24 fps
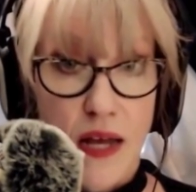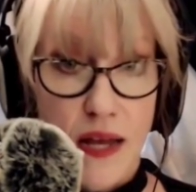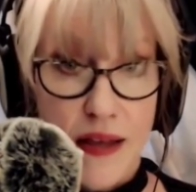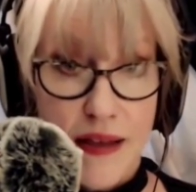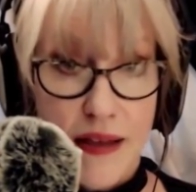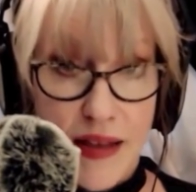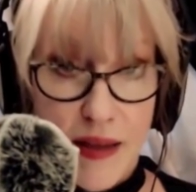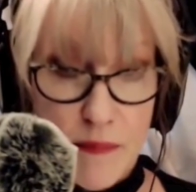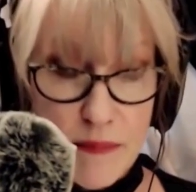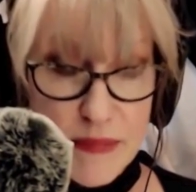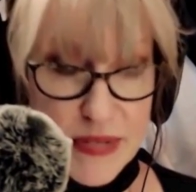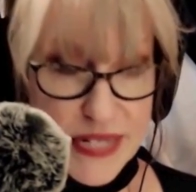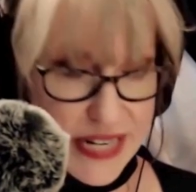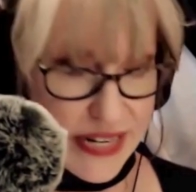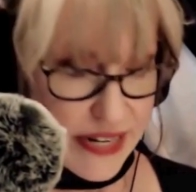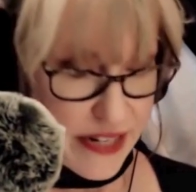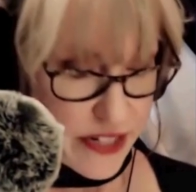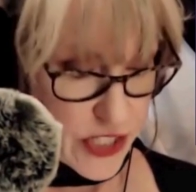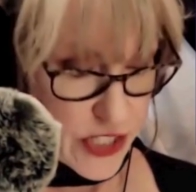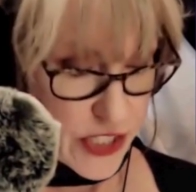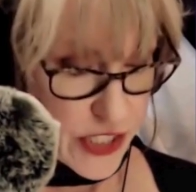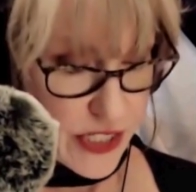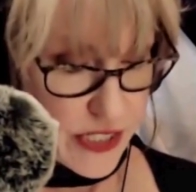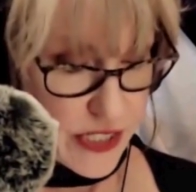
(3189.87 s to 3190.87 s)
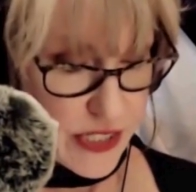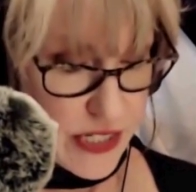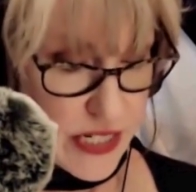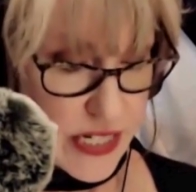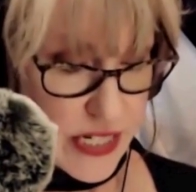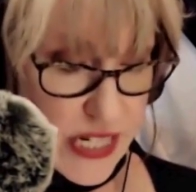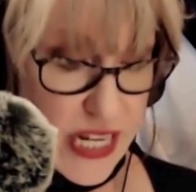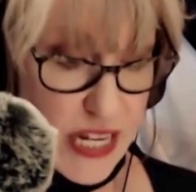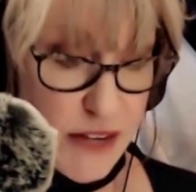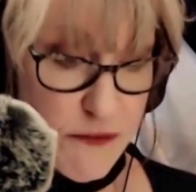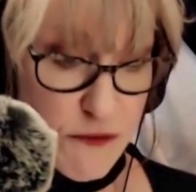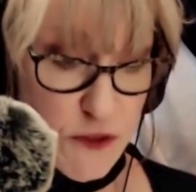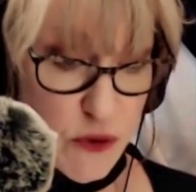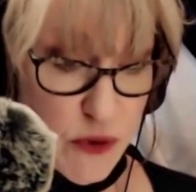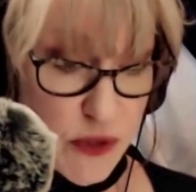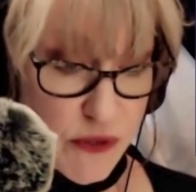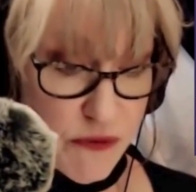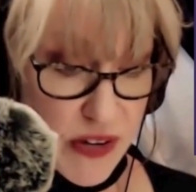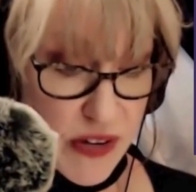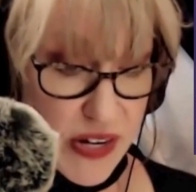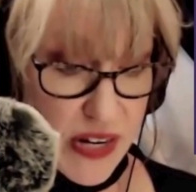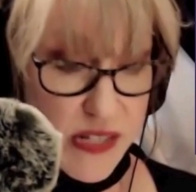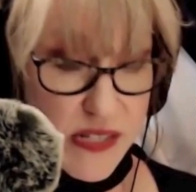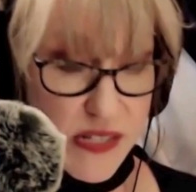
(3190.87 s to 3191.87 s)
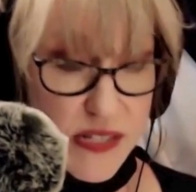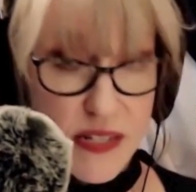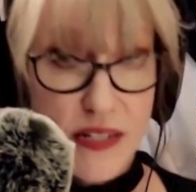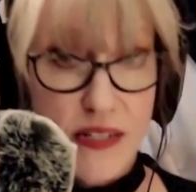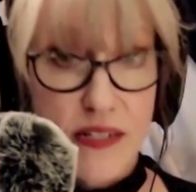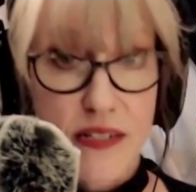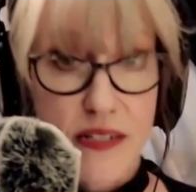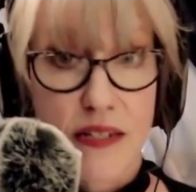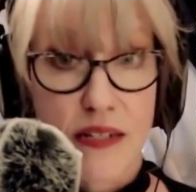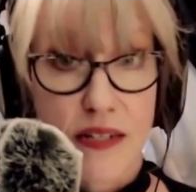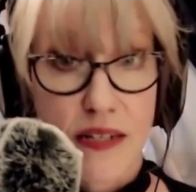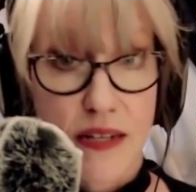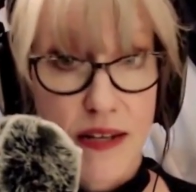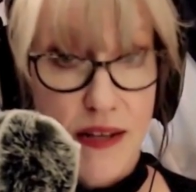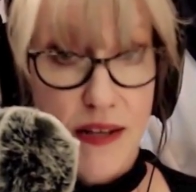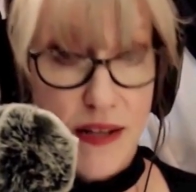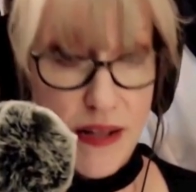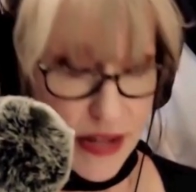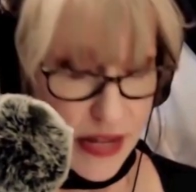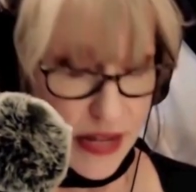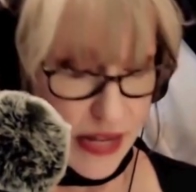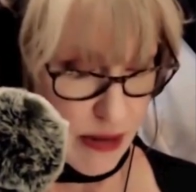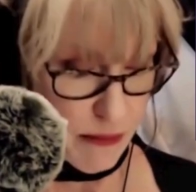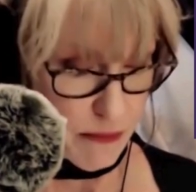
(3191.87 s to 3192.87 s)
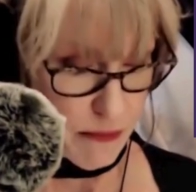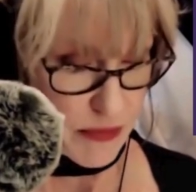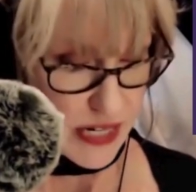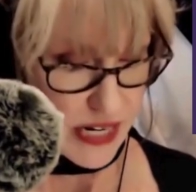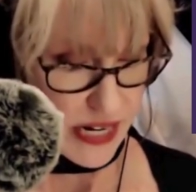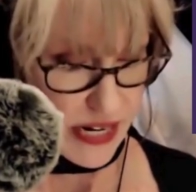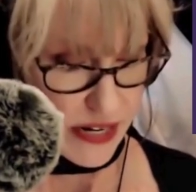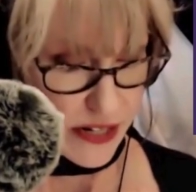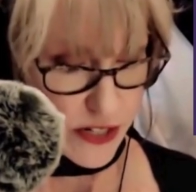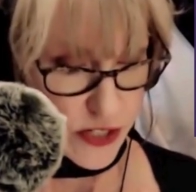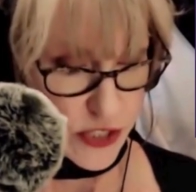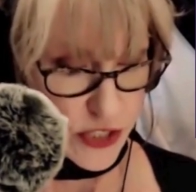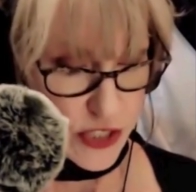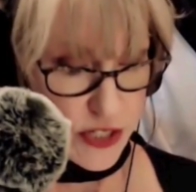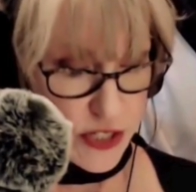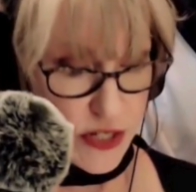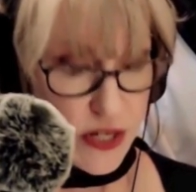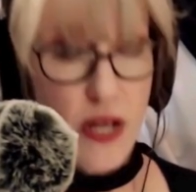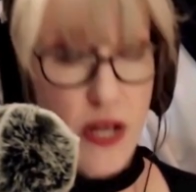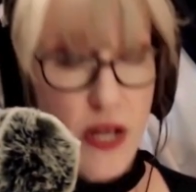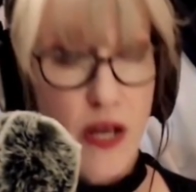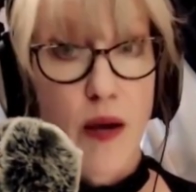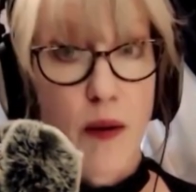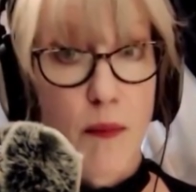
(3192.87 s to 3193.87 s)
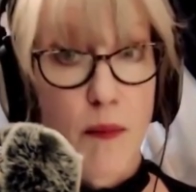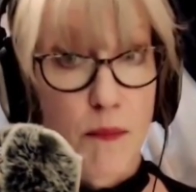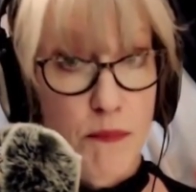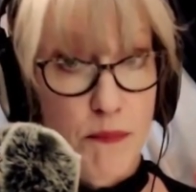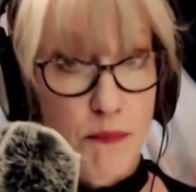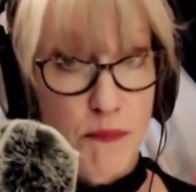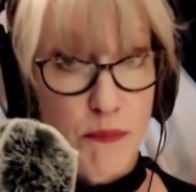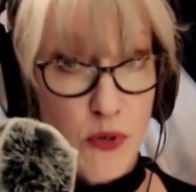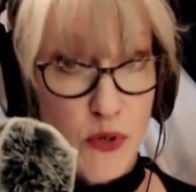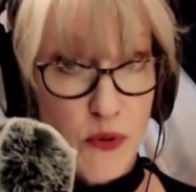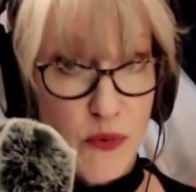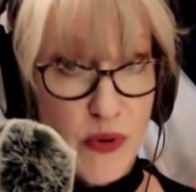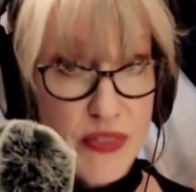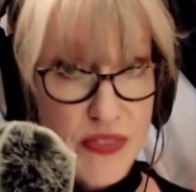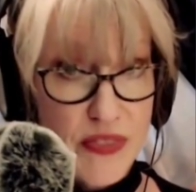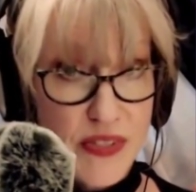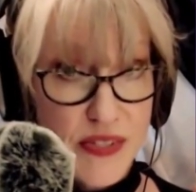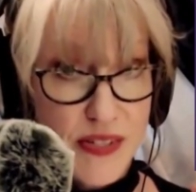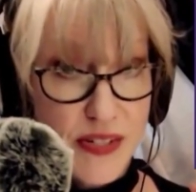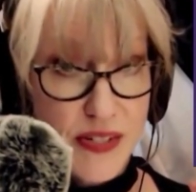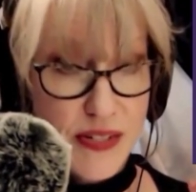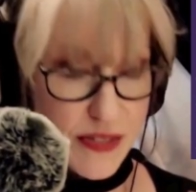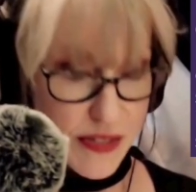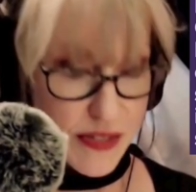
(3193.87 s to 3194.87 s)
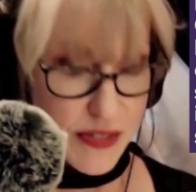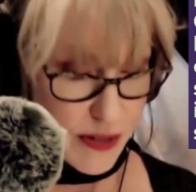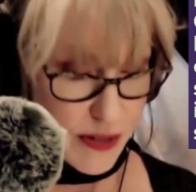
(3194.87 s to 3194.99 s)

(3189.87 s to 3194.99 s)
M-dash, if you advise it, M-dash, parentheses,